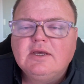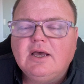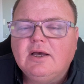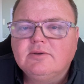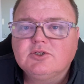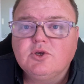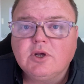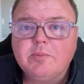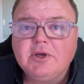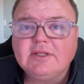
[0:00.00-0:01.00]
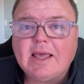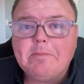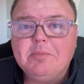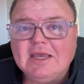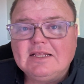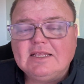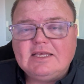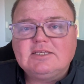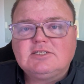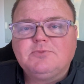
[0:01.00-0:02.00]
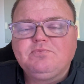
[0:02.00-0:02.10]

So you're going to build that big list,